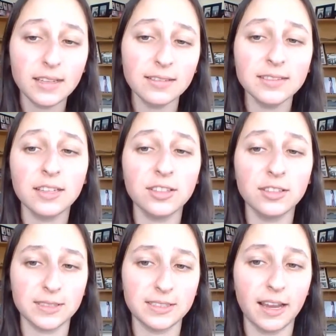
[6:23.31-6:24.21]
such as
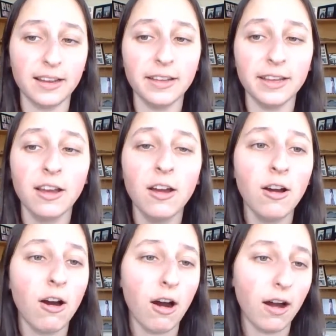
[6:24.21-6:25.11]
recycling
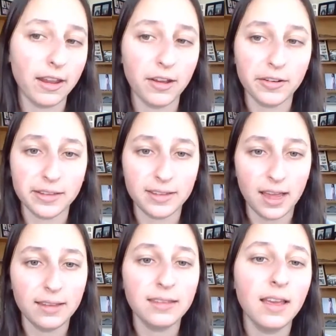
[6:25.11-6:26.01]
audio
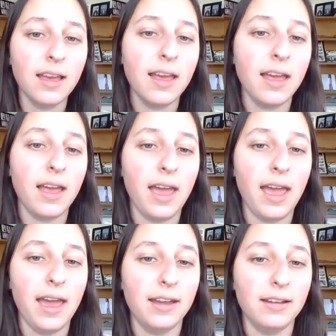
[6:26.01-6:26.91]
cassettes,
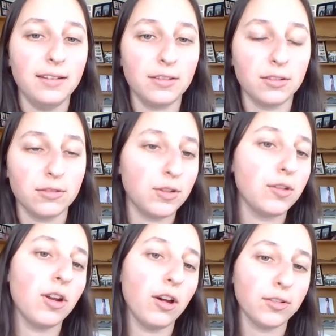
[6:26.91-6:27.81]
and you
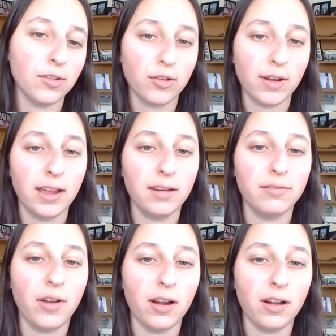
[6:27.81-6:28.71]
could also create
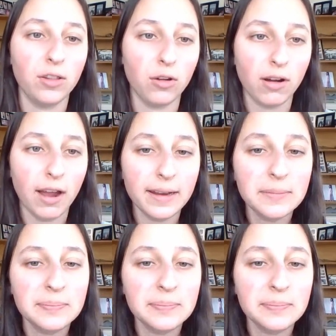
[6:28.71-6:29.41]
ferric chloride,